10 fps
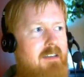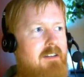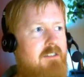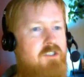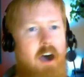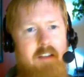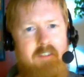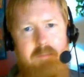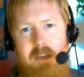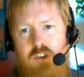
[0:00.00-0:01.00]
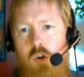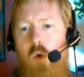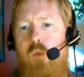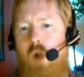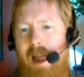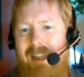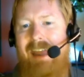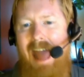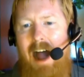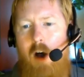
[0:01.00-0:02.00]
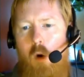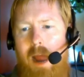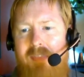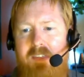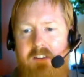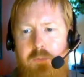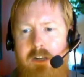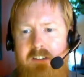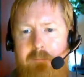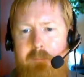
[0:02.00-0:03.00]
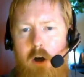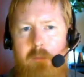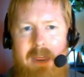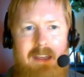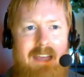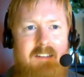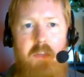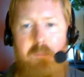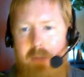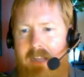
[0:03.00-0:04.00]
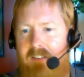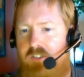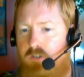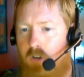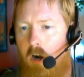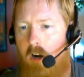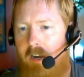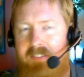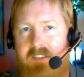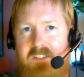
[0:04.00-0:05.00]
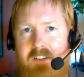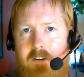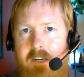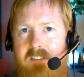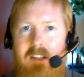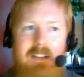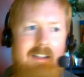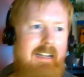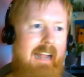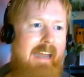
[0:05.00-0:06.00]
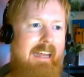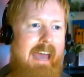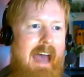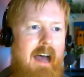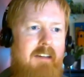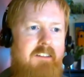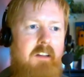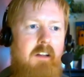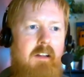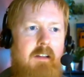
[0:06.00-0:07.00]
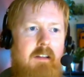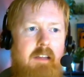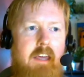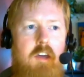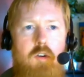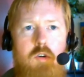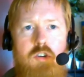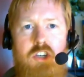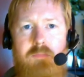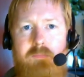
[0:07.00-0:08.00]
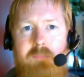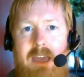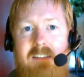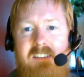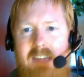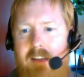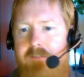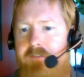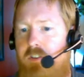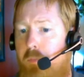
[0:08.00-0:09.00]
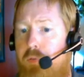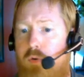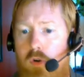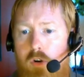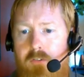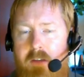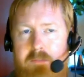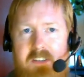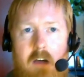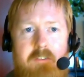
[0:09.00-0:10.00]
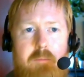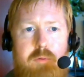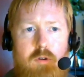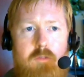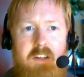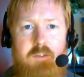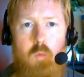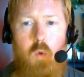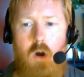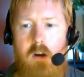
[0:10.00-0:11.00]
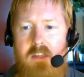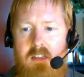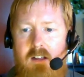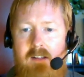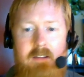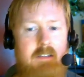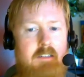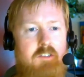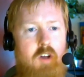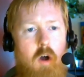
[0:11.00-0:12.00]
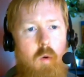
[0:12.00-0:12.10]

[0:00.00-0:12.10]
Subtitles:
Donovan Mitchell right now at this present moment is the biggest star in this series, and he has huge incentive to prove himself and prove his worth. So